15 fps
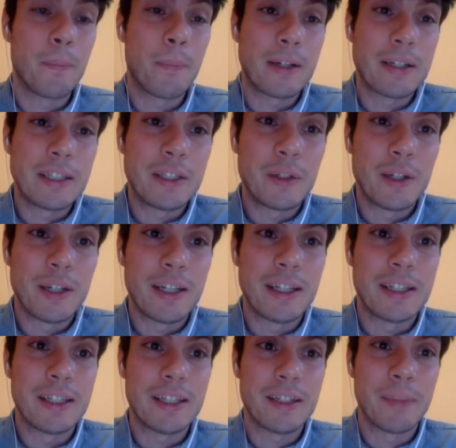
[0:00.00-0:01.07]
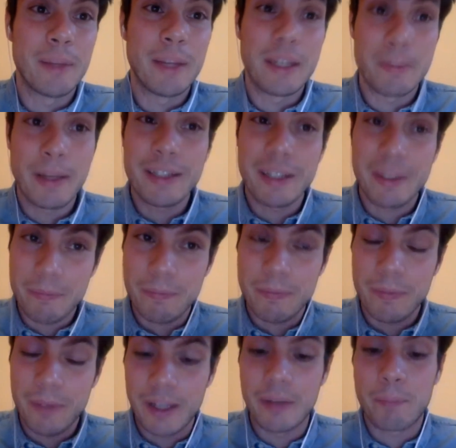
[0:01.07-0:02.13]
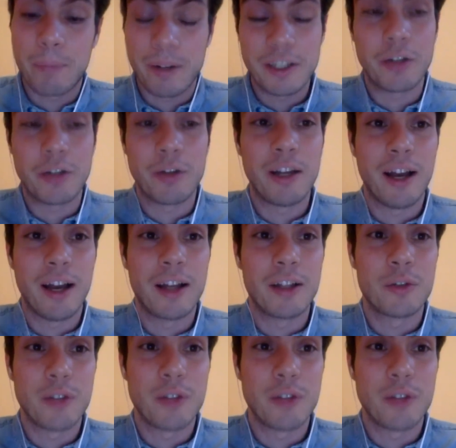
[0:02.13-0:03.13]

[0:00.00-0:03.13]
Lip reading: particularly, makes it particularly hard to